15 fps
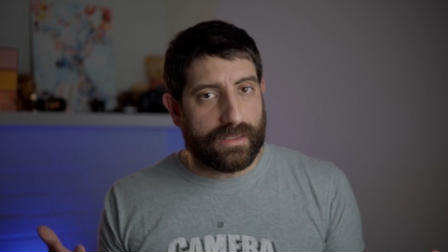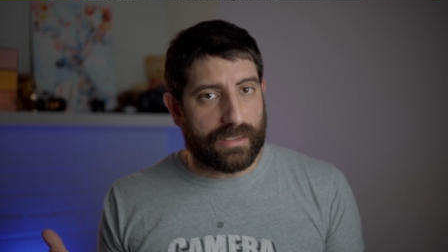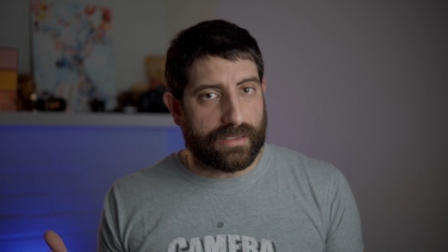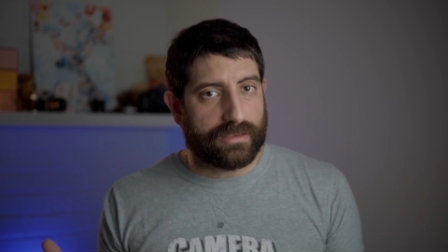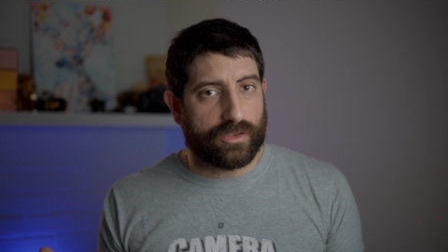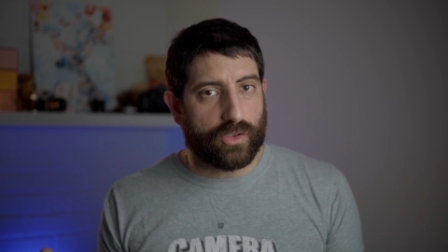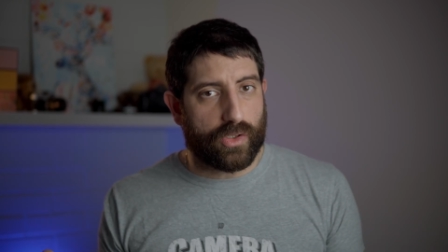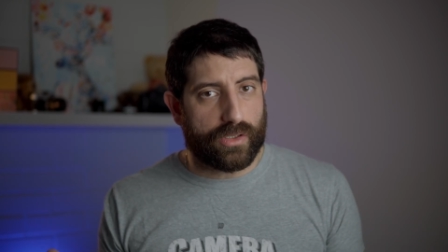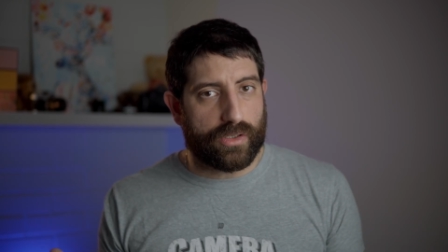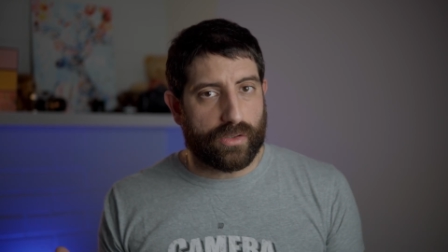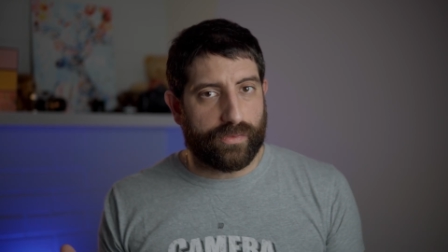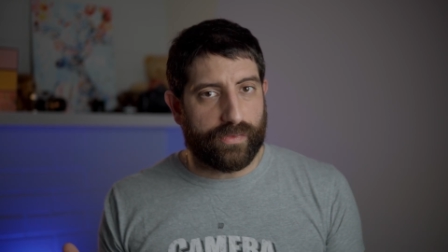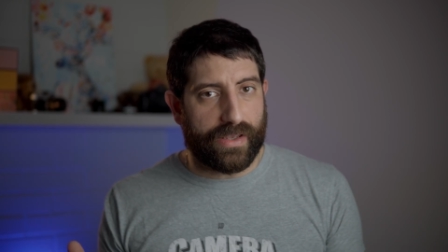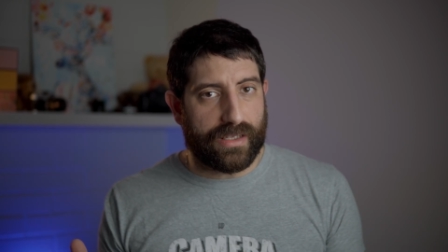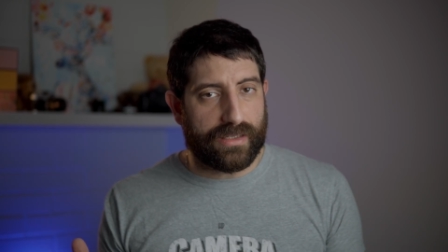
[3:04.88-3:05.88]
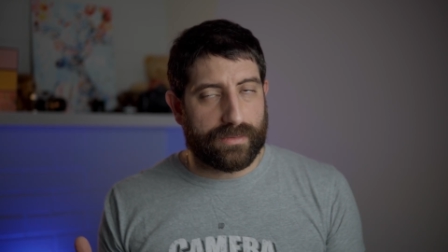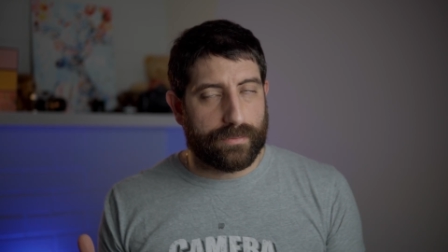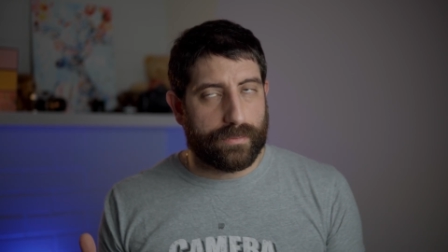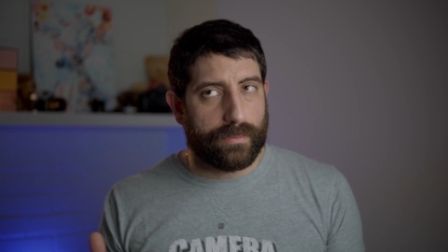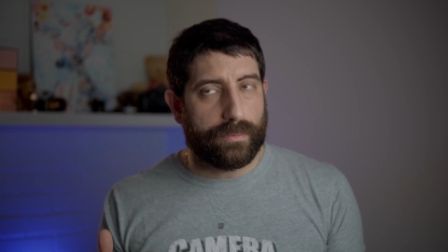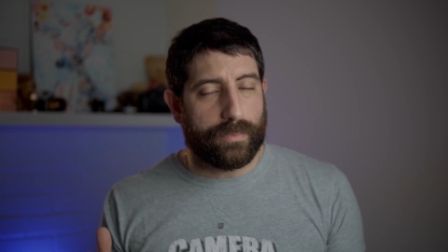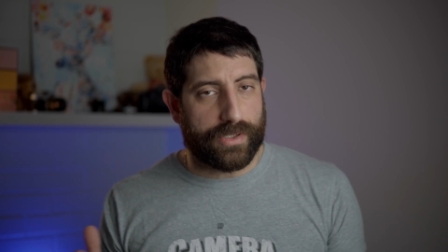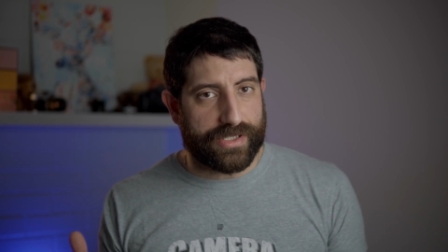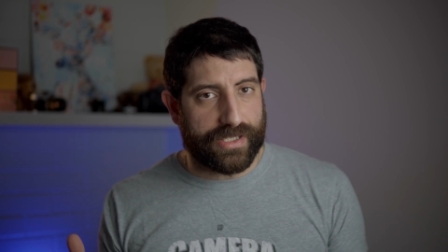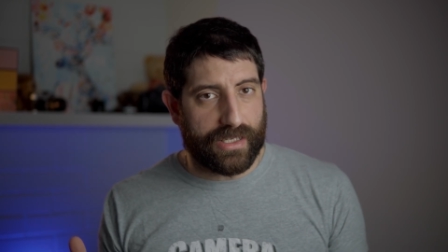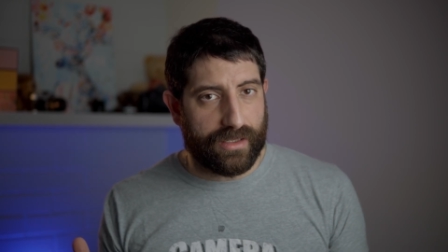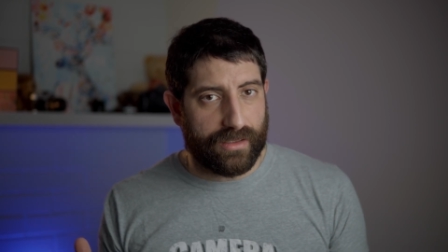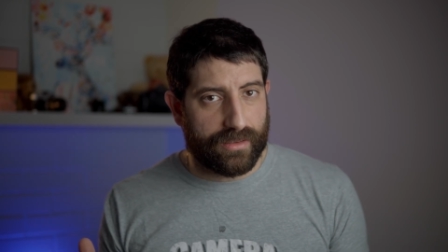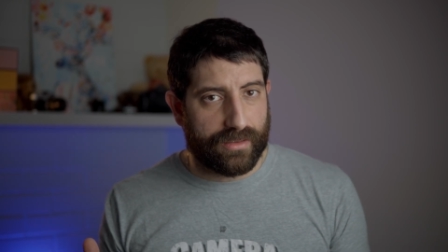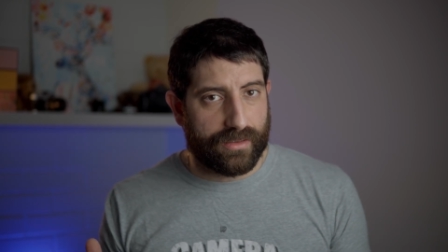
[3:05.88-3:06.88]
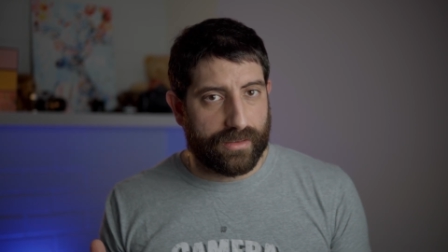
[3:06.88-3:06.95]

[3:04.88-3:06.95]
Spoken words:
distort your face per se,